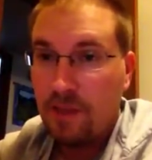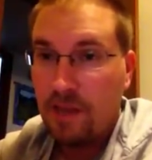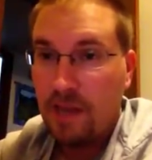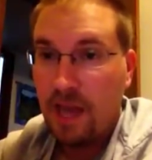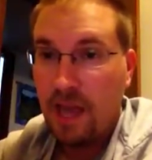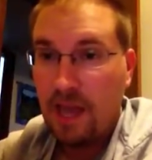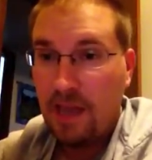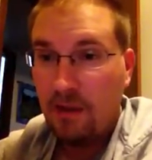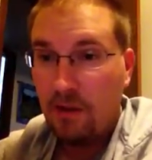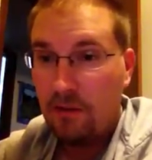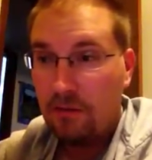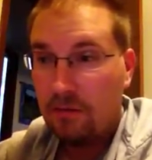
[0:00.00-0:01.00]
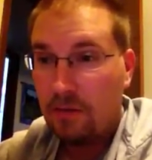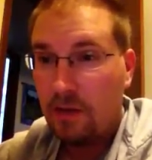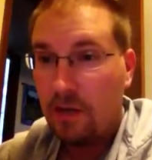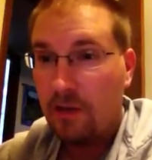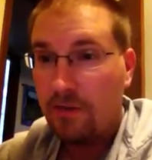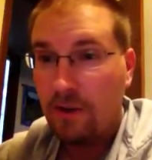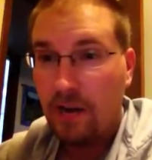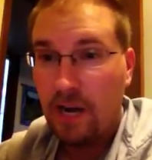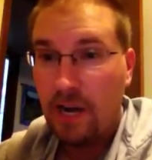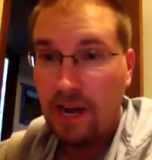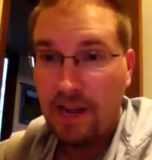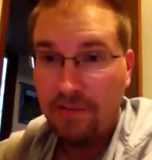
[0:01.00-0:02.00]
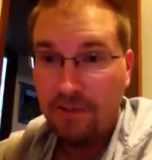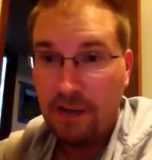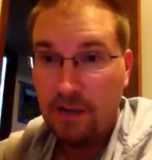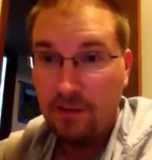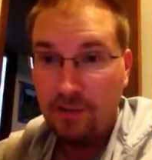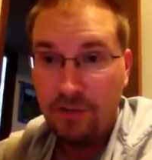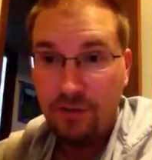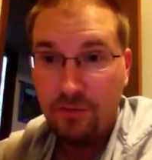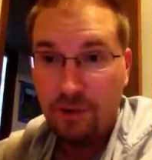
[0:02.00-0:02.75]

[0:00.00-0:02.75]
inhale uh, very high FiO2,